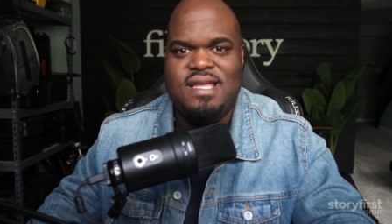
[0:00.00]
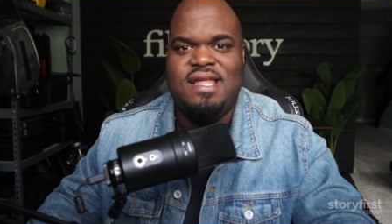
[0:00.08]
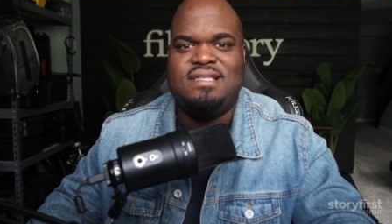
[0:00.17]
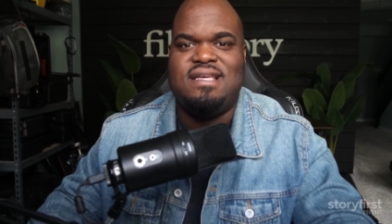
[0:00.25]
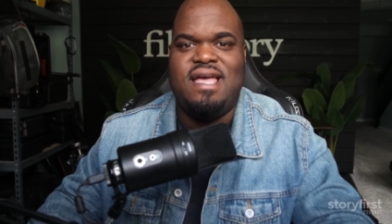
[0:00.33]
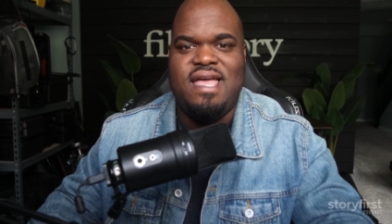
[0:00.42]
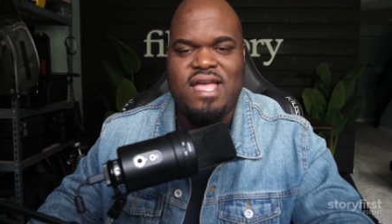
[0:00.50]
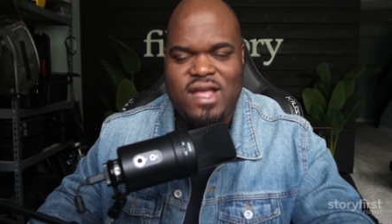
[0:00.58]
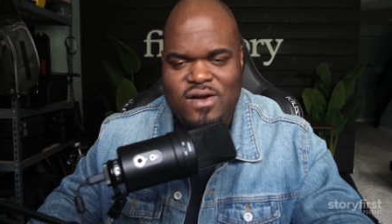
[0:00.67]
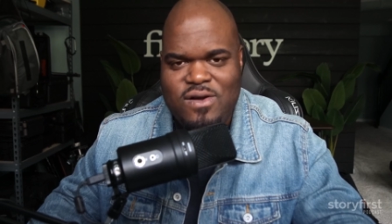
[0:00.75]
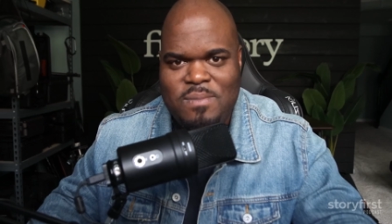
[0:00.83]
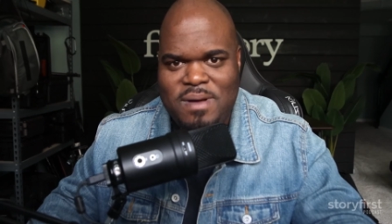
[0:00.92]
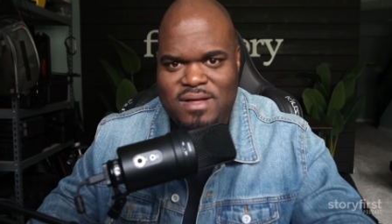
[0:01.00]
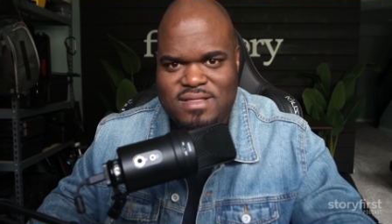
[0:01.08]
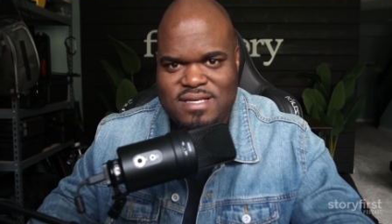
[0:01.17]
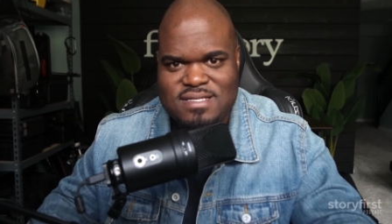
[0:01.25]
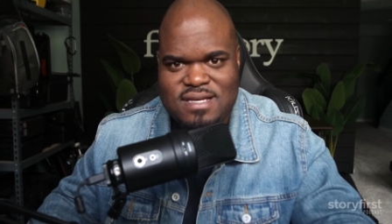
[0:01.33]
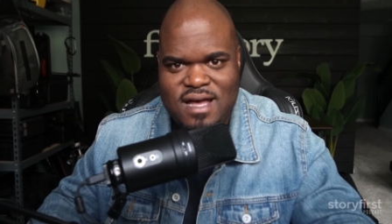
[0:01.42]
and as I hear
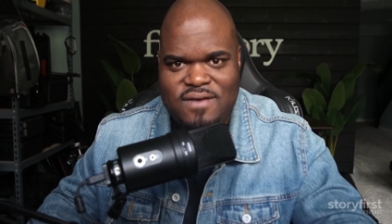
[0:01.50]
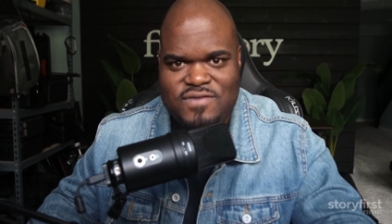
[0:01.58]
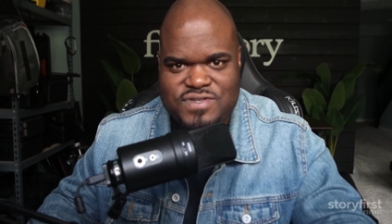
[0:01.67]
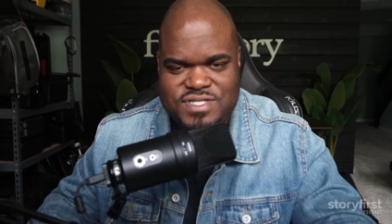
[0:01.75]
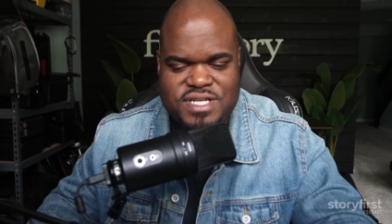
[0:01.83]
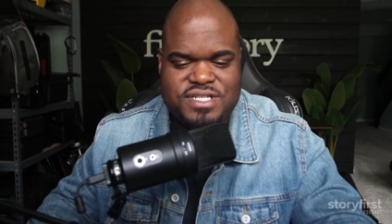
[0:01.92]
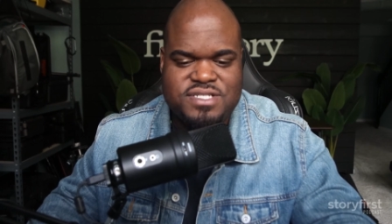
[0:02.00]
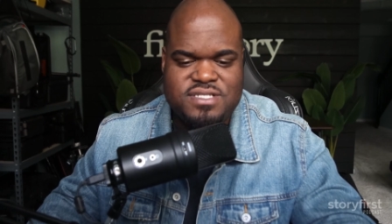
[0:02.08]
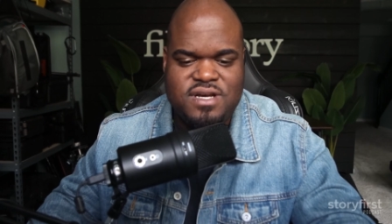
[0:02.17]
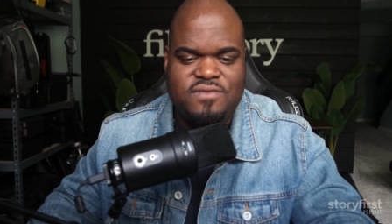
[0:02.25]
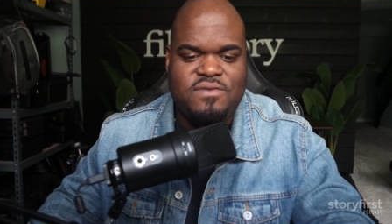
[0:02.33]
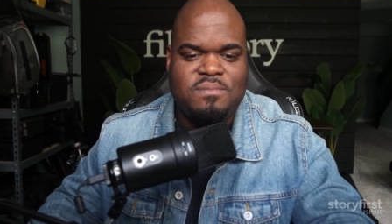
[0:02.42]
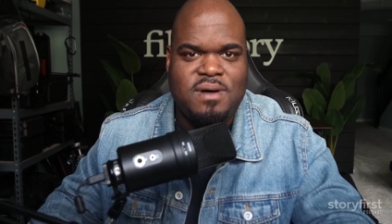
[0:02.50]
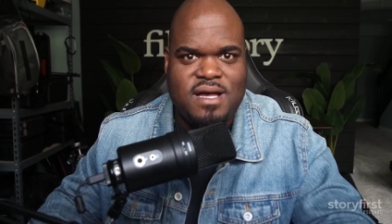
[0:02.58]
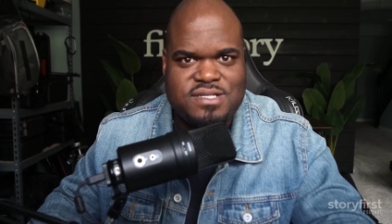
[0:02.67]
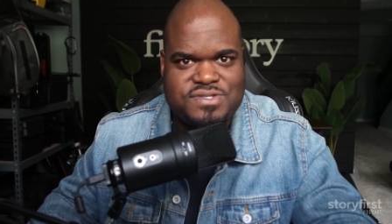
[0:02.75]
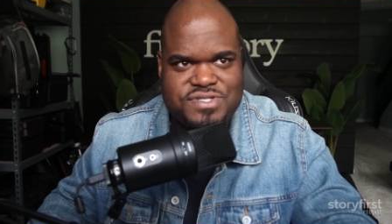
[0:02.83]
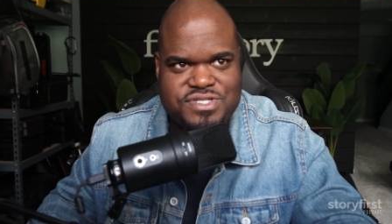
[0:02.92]
about this conversation of
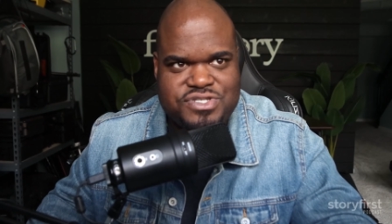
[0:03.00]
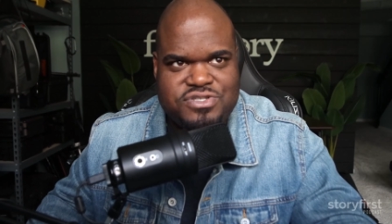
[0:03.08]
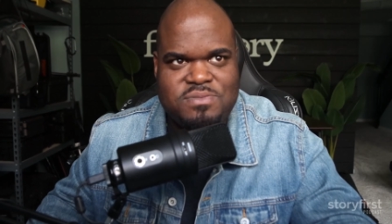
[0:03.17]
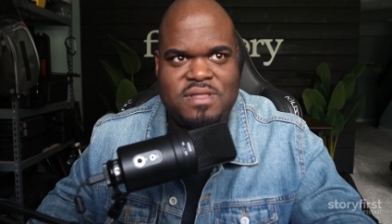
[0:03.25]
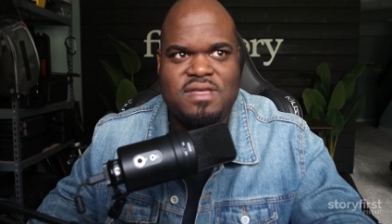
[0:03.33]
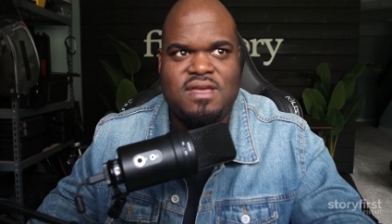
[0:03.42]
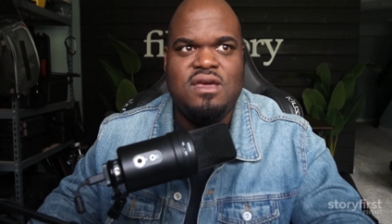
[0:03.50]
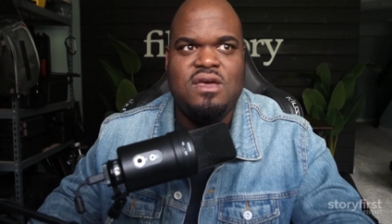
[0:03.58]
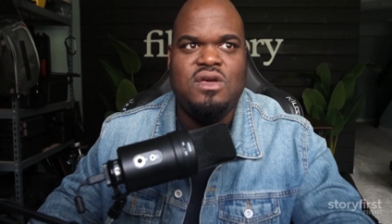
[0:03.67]
imposter syndrome, I think